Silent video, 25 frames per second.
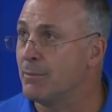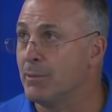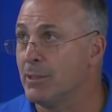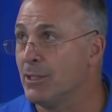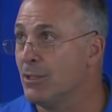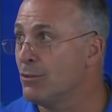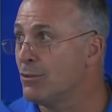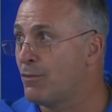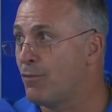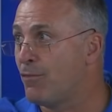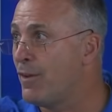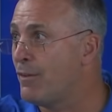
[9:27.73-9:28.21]
I mean,
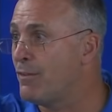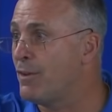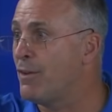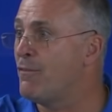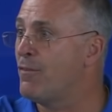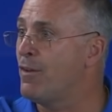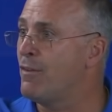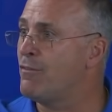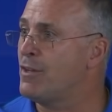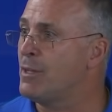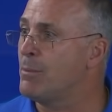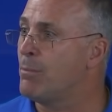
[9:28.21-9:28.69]
those 50
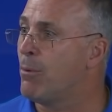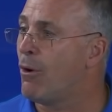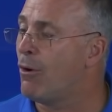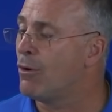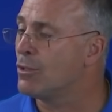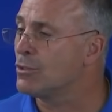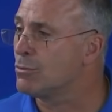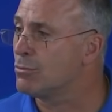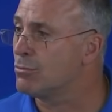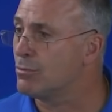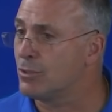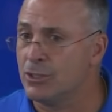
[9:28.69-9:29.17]
50
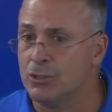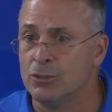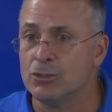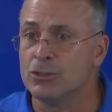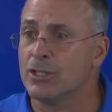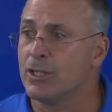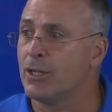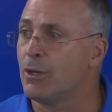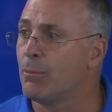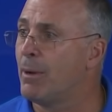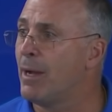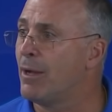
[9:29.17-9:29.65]
balls
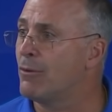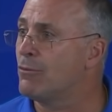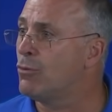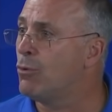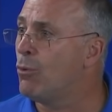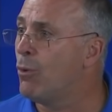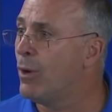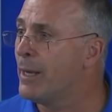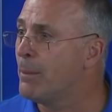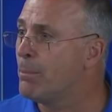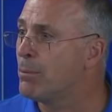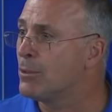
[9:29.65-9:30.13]
usually are about
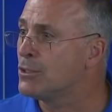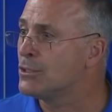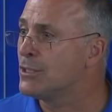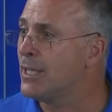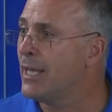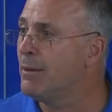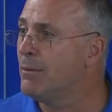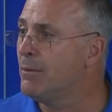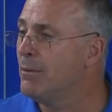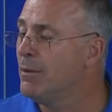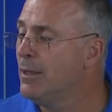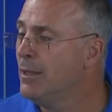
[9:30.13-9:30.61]

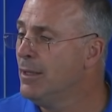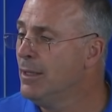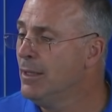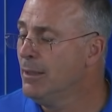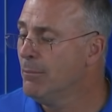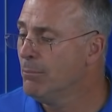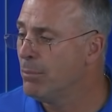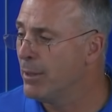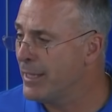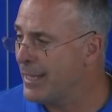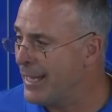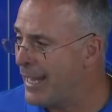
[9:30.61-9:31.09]
20%,
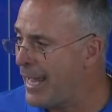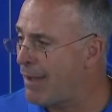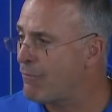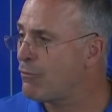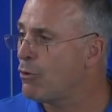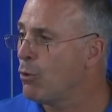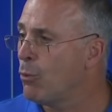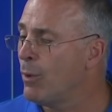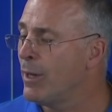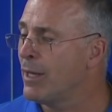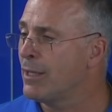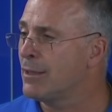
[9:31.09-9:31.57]
but you have
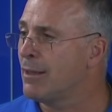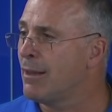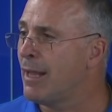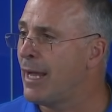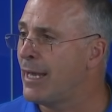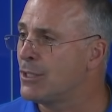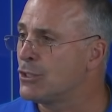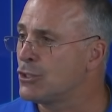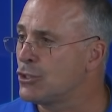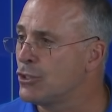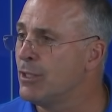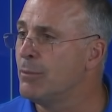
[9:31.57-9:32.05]
to win at the
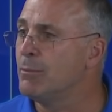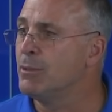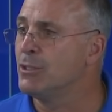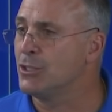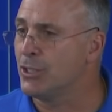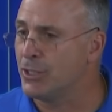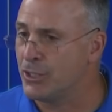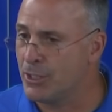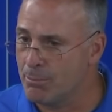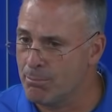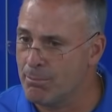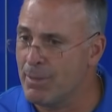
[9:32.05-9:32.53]
line of scrimmage
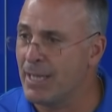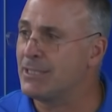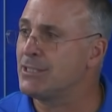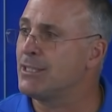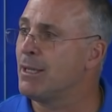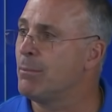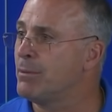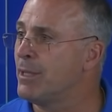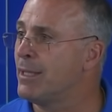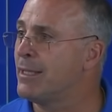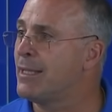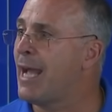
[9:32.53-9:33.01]
and you mess
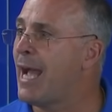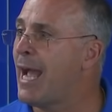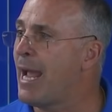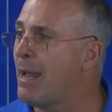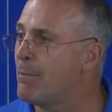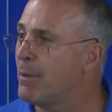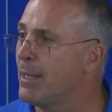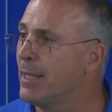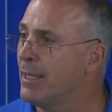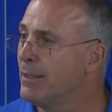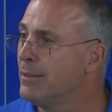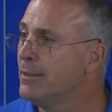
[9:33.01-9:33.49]
up the
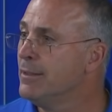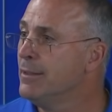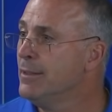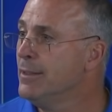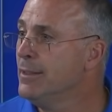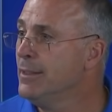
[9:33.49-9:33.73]
timing.